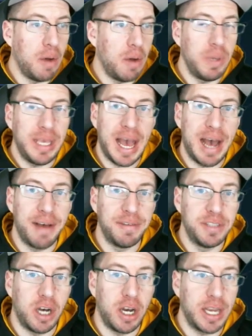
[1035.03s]
We have
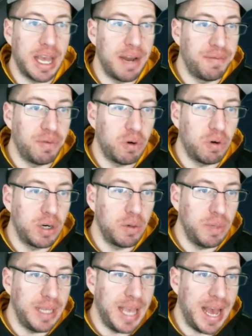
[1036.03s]
Talk at 4.
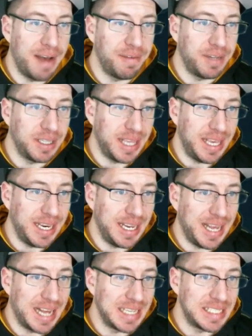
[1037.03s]
We have Elena
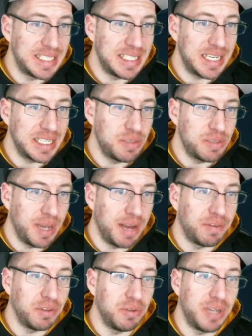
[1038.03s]
at 6. We have
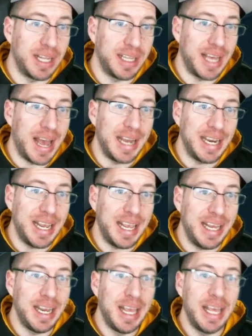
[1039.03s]
Lunella at
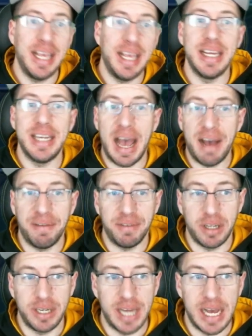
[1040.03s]
8. And
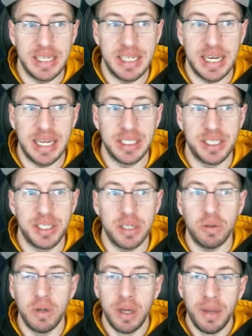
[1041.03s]
Avalon at 10.
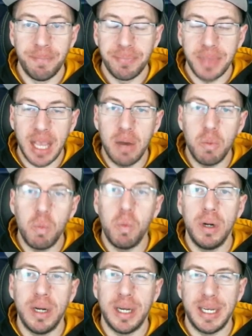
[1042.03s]
So
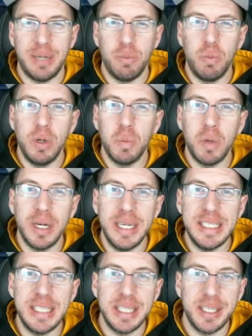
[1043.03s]
what
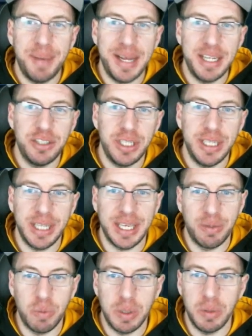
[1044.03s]
is the command tree
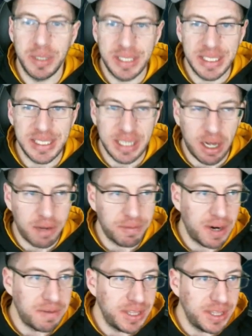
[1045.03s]
like? What does it offer
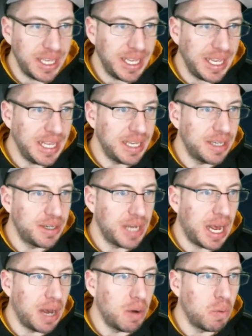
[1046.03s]
everything? And
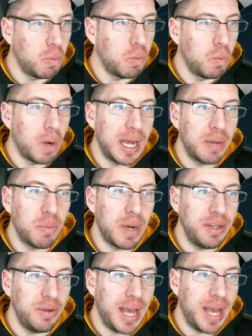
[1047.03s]
why
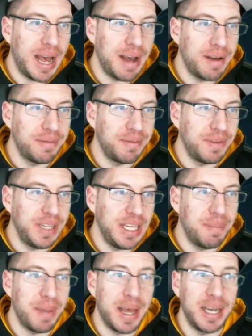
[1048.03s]
do you have
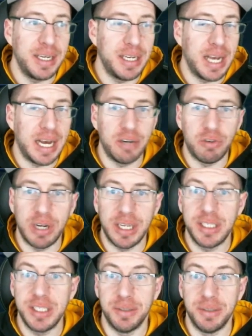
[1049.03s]
Yip at
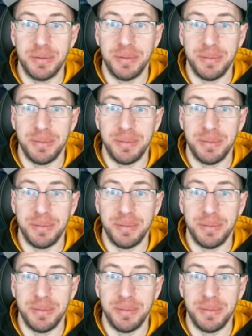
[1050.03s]
rank 2?